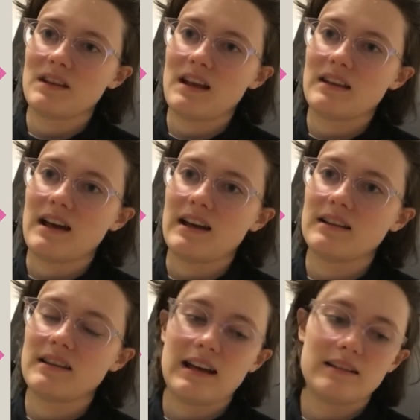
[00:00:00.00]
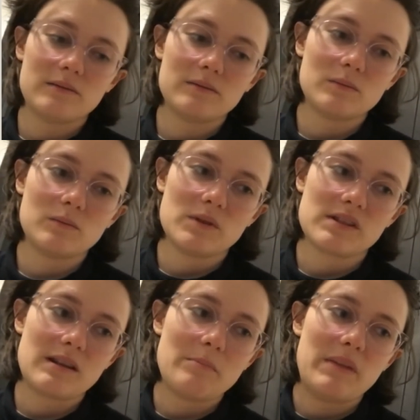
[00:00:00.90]
And that
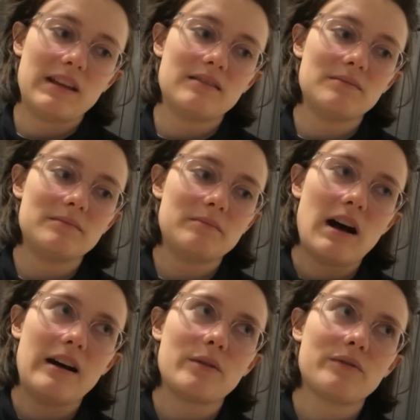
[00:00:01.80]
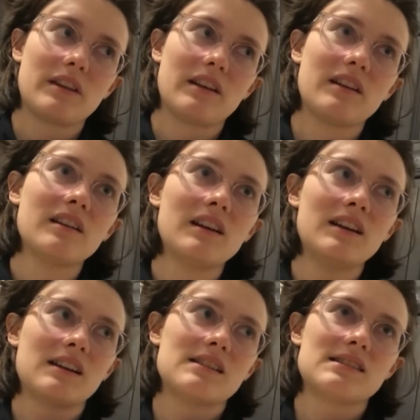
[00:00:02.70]
was a big part of the
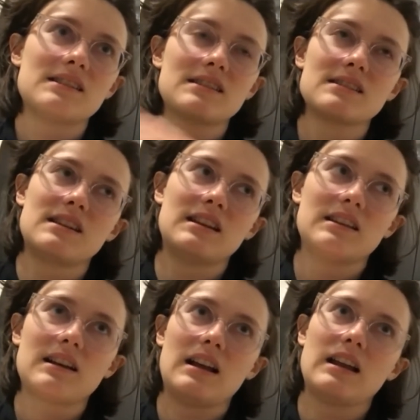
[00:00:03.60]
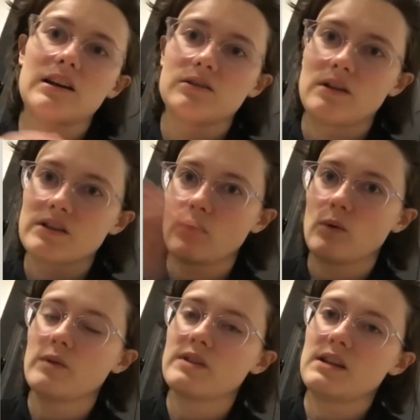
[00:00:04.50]
consistency in the color across
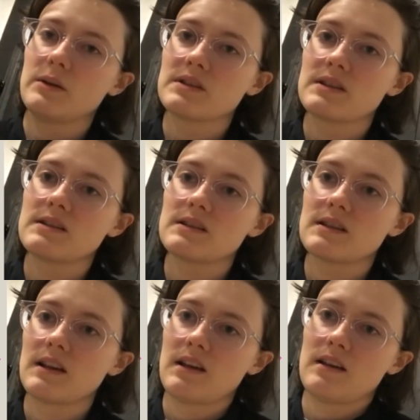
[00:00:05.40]
all the sequences.